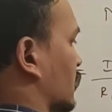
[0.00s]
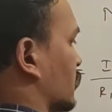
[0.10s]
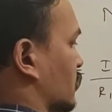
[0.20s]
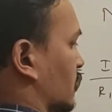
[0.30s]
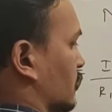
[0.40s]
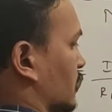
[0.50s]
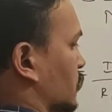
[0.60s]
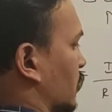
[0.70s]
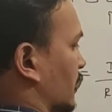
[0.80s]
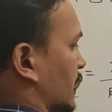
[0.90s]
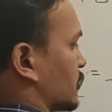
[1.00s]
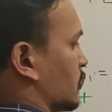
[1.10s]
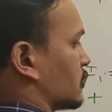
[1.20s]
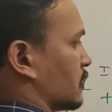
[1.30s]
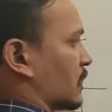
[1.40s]
So this voltage
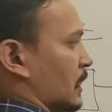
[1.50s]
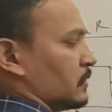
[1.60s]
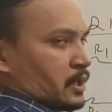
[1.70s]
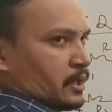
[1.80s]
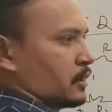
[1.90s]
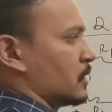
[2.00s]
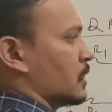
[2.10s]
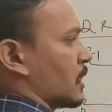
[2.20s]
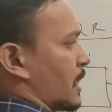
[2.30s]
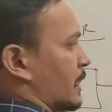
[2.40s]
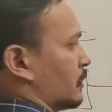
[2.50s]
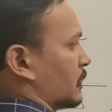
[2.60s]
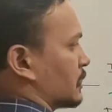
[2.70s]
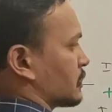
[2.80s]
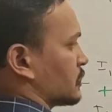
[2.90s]
source drive the current. Current into
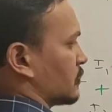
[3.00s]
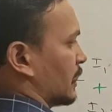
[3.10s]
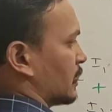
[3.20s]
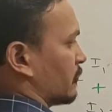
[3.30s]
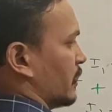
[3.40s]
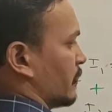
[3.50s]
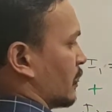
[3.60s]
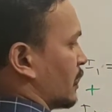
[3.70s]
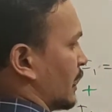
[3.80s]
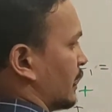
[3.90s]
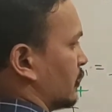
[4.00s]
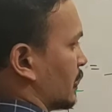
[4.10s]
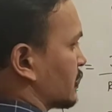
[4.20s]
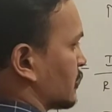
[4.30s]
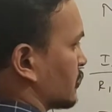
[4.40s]
resistance will get V1. Current into
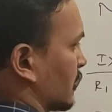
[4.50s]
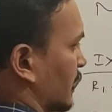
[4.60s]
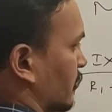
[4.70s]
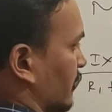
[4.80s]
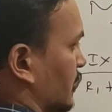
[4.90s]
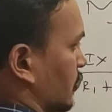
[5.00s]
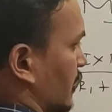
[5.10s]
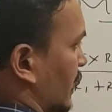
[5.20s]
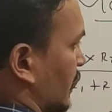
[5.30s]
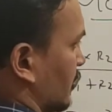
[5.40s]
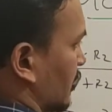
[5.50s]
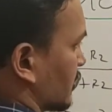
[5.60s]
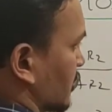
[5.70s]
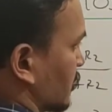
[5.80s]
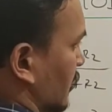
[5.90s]
resistance will get V2. Current into
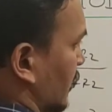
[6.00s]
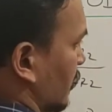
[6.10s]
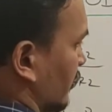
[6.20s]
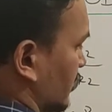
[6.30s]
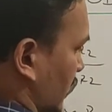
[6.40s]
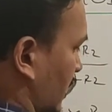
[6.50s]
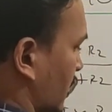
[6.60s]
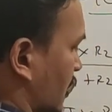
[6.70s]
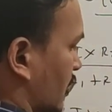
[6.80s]
resistance will get V3.